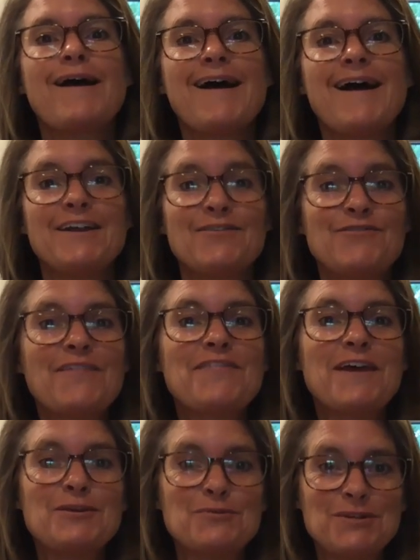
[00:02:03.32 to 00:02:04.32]
an event
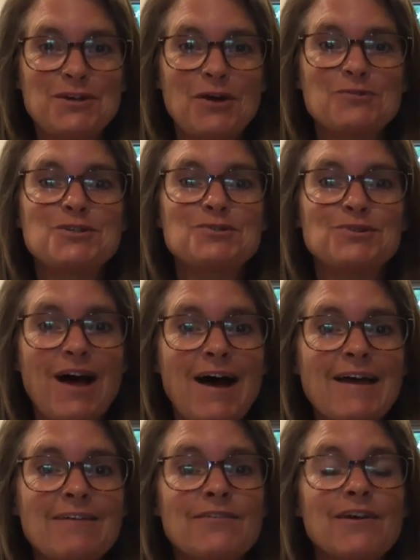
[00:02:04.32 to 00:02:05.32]
that you would go to
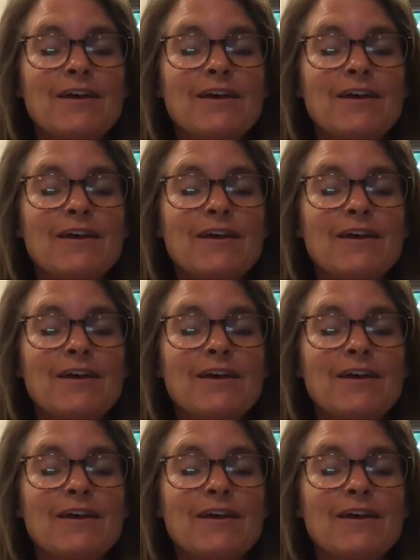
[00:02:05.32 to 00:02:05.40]
live